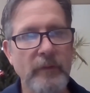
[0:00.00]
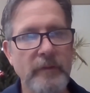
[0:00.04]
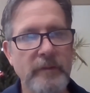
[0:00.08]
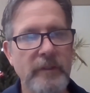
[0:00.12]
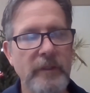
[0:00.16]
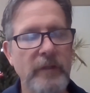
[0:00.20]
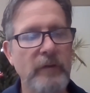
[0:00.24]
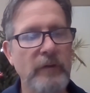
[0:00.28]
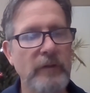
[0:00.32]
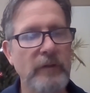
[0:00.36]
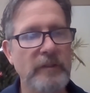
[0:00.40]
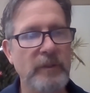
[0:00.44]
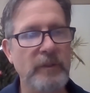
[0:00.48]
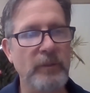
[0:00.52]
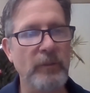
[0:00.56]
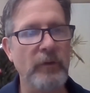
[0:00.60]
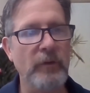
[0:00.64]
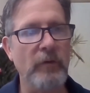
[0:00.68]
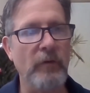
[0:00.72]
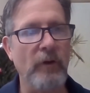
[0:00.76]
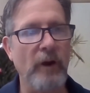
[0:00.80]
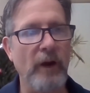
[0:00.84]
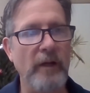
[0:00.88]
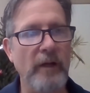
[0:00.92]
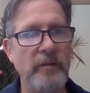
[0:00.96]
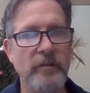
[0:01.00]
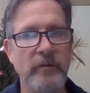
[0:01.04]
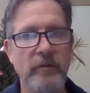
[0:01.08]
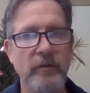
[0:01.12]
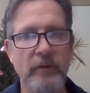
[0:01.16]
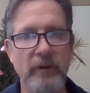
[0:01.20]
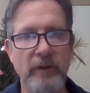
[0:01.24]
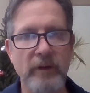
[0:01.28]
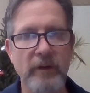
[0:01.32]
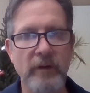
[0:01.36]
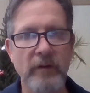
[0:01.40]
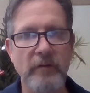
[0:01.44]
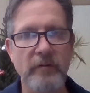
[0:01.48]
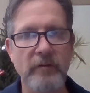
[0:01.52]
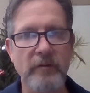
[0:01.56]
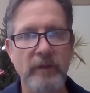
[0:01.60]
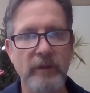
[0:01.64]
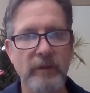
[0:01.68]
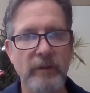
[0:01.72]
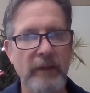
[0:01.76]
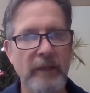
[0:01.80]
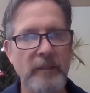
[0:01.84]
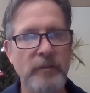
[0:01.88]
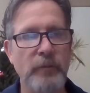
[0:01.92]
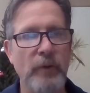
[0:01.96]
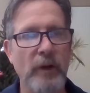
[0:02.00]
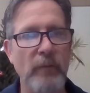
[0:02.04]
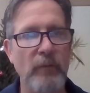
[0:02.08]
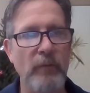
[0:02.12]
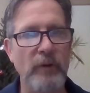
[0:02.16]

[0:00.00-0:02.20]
You listen with your eyes and your ears, and that's why